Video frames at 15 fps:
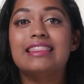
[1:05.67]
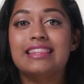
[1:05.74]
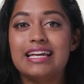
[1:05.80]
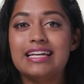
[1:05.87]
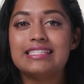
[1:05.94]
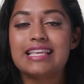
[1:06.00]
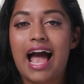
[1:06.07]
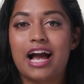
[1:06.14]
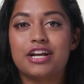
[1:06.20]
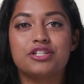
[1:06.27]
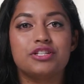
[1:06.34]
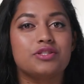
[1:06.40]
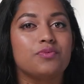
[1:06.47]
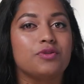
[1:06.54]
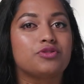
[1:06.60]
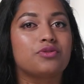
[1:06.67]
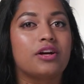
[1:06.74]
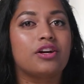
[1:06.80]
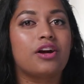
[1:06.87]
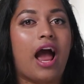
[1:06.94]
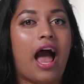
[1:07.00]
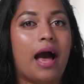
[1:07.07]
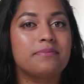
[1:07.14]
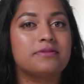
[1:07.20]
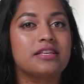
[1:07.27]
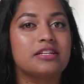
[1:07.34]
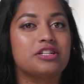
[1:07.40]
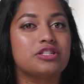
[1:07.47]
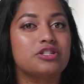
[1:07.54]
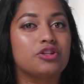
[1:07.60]
These actions will trigger apps
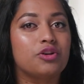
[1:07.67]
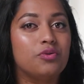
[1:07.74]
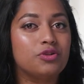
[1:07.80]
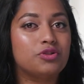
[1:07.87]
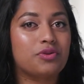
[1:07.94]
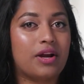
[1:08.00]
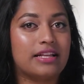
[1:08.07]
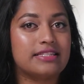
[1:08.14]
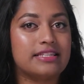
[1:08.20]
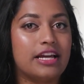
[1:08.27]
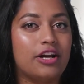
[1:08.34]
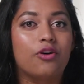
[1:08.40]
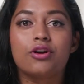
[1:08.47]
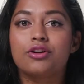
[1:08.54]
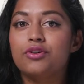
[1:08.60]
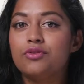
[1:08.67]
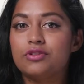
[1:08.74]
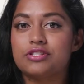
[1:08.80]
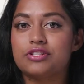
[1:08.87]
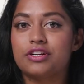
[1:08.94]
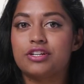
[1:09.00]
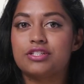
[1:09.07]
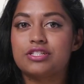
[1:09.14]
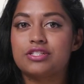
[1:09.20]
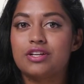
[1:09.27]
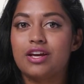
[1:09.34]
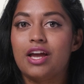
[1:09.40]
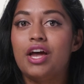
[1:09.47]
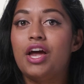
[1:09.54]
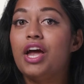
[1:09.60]
such as Google Translate or Google
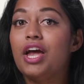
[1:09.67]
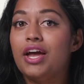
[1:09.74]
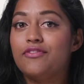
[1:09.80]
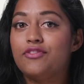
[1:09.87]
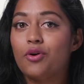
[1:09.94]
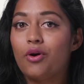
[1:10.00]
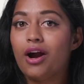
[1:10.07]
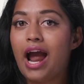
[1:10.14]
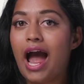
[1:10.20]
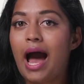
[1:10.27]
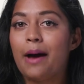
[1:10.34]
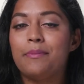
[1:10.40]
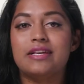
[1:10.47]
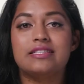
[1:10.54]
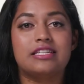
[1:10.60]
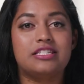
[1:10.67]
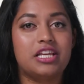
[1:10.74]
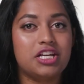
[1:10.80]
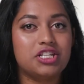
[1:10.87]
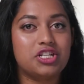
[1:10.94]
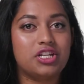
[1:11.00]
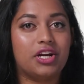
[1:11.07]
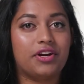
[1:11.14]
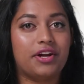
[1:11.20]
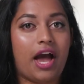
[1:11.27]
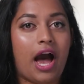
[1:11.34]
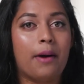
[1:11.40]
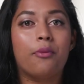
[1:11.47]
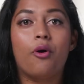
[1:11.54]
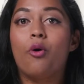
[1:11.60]
Search. If your app is a dictionary
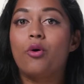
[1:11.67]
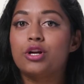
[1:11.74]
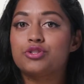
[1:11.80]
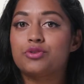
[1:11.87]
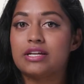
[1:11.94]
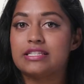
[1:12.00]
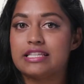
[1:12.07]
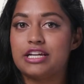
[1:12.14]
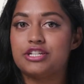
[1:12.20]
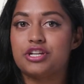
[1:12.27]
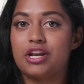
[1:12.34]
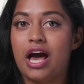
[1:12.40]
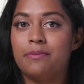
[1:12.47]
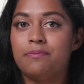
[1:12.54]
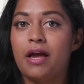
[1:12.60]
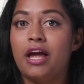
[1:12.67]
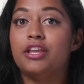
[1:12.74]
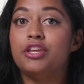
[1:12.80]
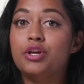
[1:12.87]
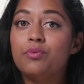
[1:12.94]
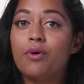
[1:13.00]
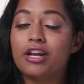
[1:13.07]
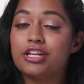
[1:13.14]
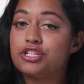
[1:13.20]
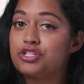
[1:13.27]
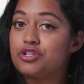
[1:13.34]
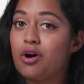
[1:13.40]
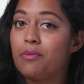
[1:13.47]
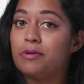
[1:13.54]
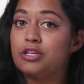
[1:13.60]
app or a translation app and you want it to
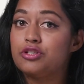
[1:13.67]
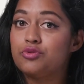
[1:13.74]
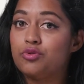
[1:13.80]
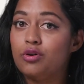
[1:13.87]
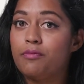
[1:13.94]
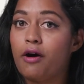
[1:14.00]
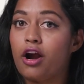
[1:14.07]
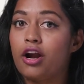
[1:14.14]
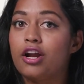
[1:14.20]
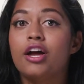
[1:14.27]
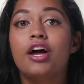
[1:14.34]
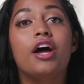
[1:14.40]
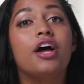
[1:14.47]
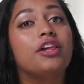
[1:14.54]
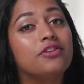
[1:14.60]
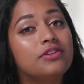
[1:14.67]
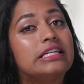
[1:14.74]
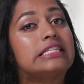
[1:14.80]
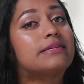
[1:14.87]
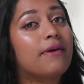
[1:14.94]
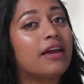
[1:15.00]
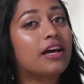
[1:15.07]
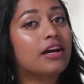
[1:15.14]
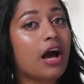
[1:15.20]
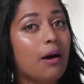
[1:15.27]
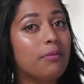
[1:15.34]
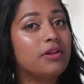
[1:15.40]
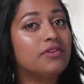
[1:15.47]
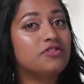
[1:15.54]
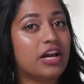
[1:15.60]
show up in the toolbar, you'll need to make a
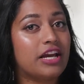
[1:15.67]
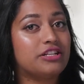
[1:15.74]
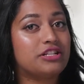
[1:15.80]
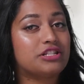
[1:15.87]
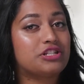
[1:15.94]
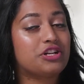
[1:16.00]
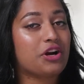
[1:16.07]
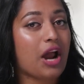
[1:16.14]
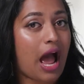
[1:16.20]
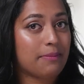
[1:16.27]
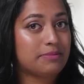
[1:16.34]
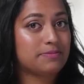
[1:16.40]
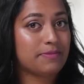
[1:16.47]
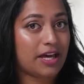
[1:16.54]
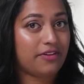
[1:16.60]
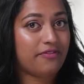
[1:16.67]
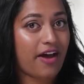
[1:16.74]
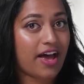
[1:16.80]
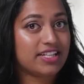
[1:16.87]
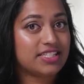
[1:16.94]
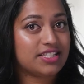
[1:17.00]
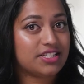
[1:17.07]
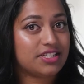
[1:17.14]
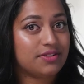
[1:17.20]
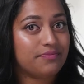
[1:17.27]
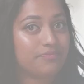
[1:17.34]
couple of changes to your app's manifest.